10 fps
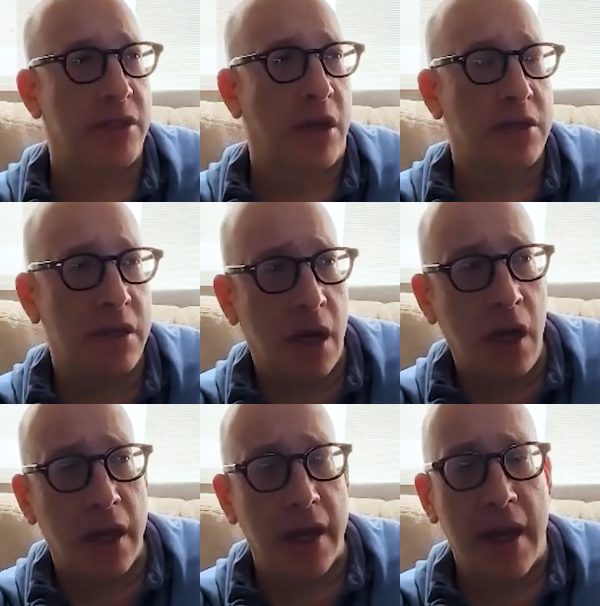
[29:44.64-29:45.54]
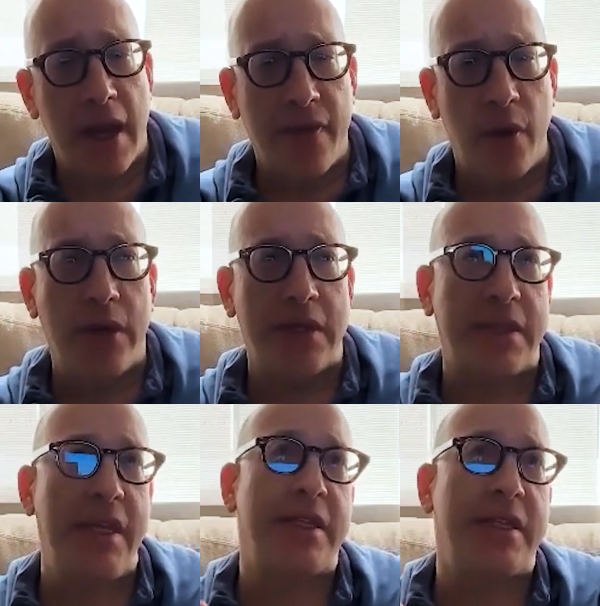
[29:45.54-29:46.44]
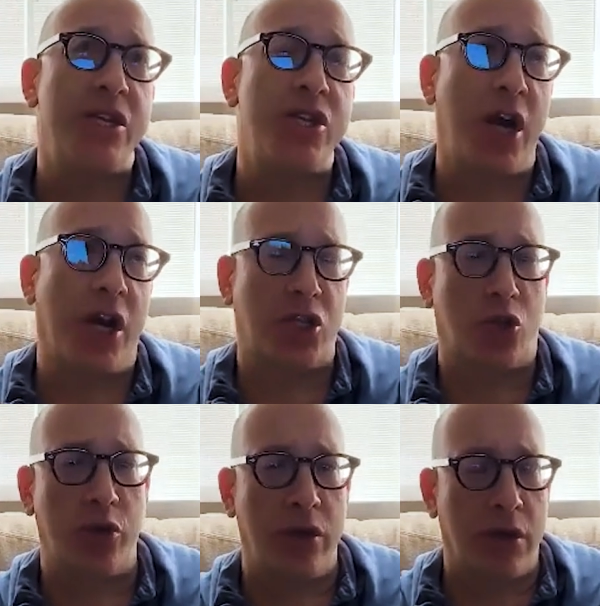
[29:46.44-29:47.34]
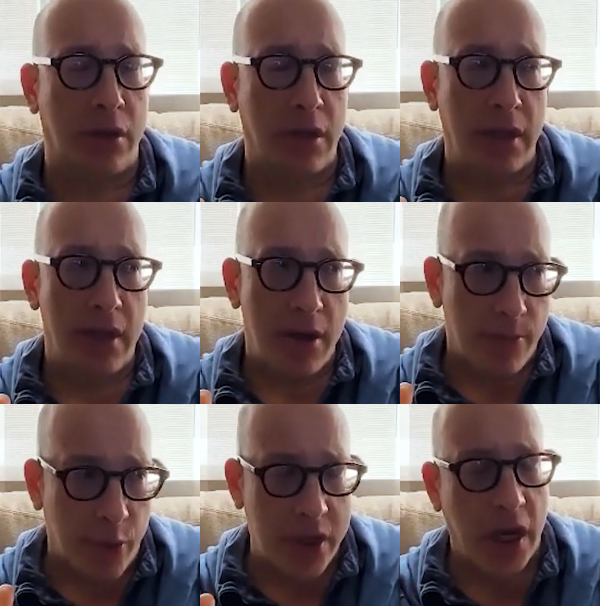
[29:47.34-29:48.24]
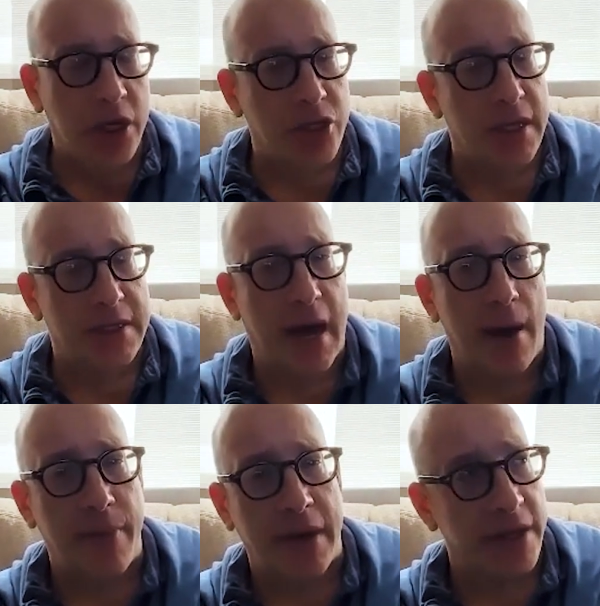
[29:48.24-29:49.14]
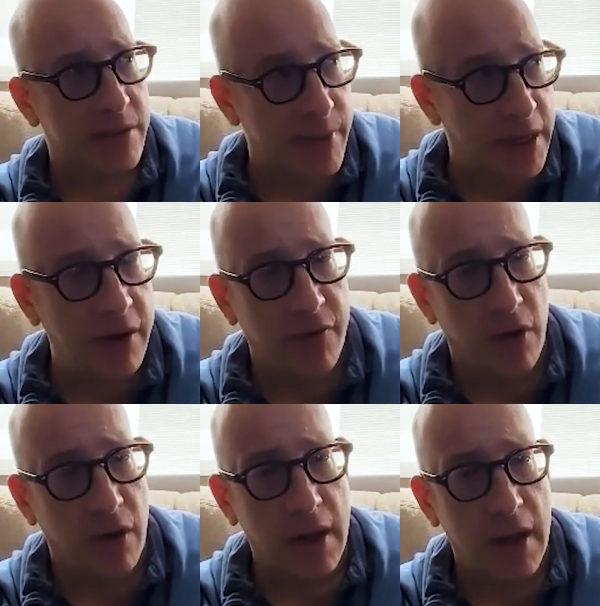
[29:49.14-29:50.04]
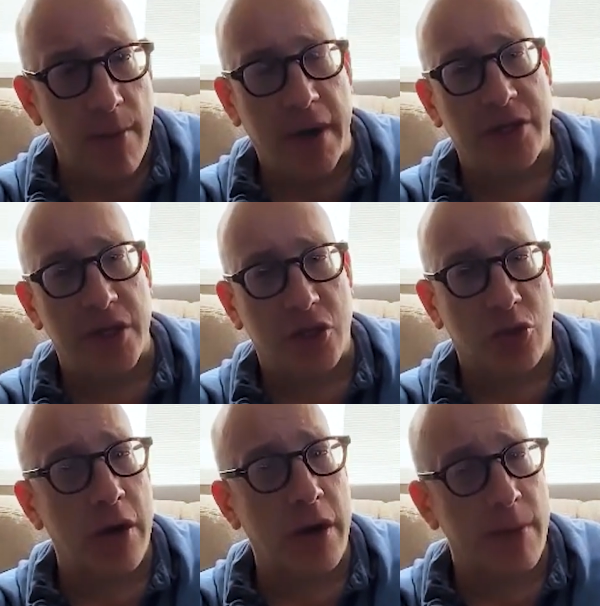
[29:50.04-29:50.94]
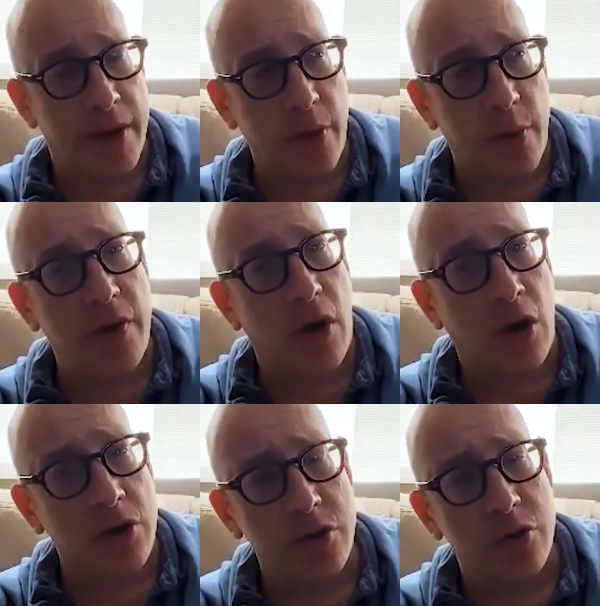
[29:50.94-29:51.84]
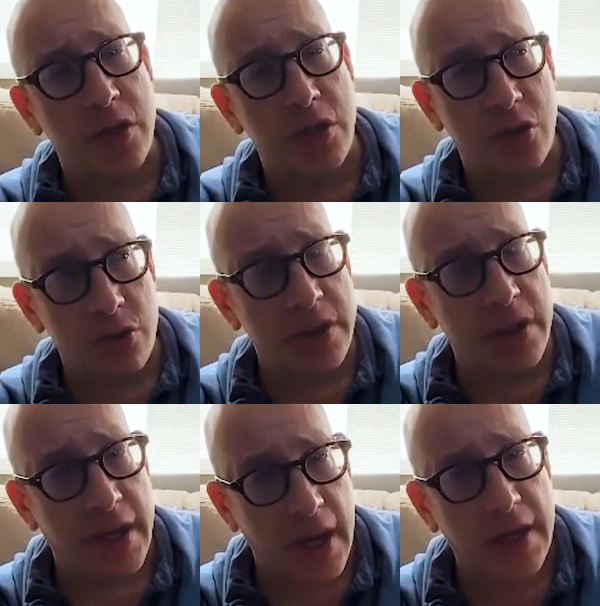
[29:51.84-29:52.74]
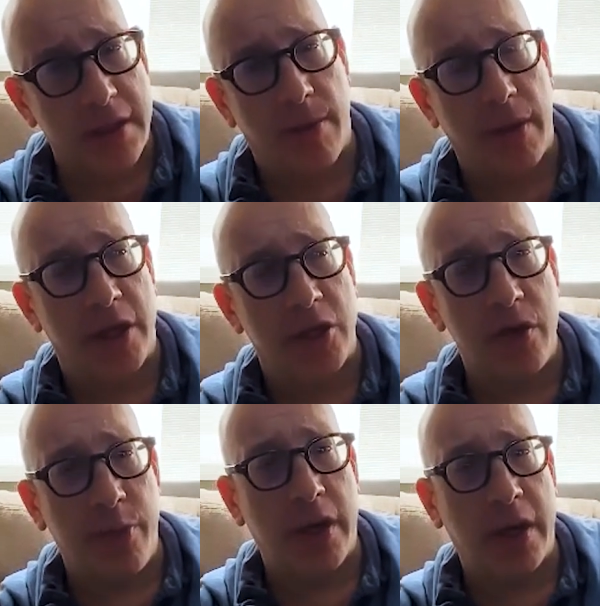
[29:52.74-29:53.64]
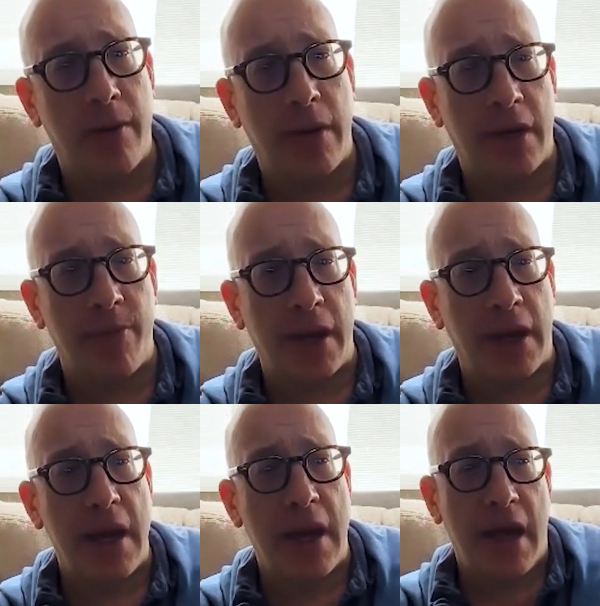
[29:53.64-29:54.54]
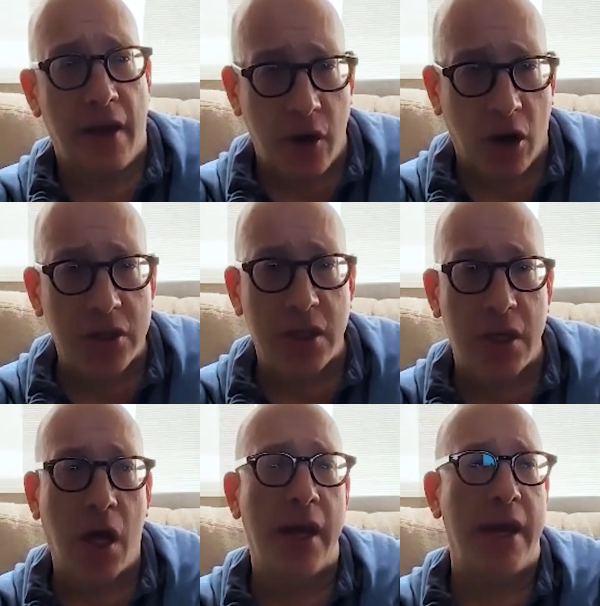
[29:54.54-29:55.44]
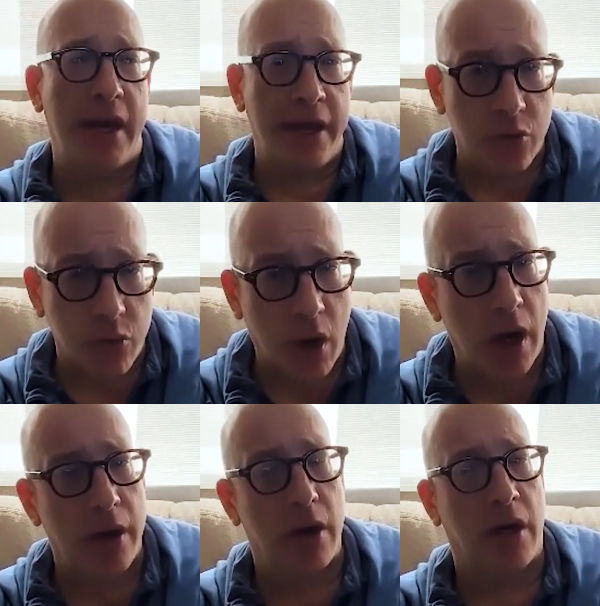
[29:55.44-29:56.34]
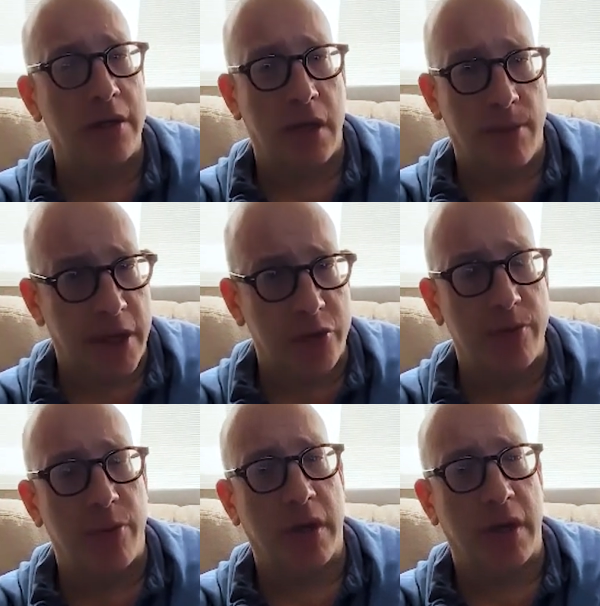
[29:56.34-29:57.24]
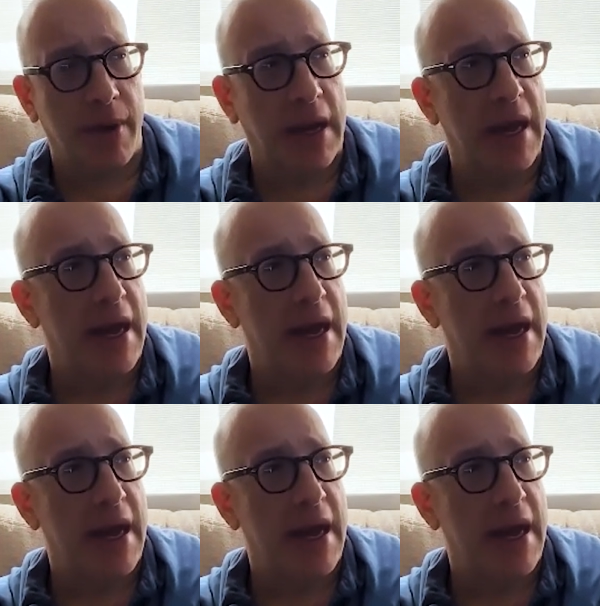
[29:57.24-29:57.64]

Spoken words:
the Arsenale. They want to see this industrial production that's happening. It's medieval, but it's extraordinary. By the way, they're also using tools like double entry bookkeeping, and the Arsenale is run on double entry bookkeeping